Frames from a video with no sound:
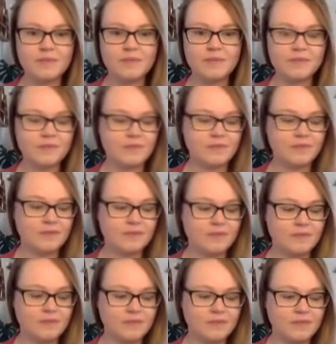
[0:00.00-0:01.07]

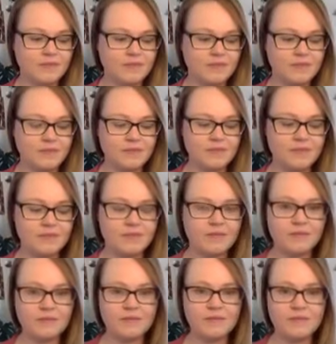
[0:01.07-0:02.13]

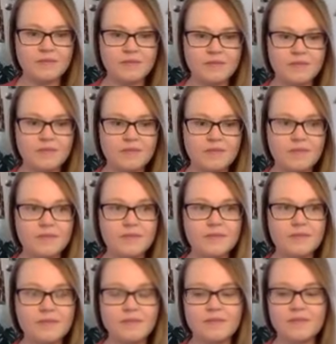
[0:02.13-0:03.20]

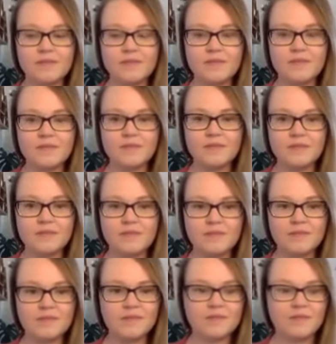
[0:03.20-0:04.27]

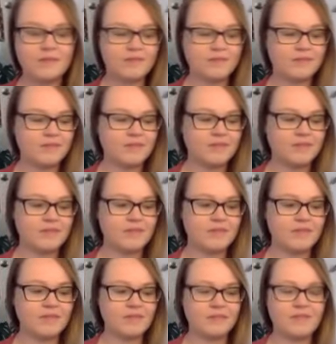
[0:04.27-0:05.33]

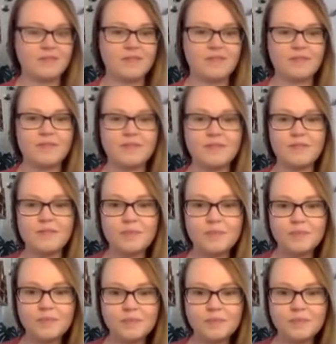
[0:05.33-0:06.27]
No words are spoken by the person on screen.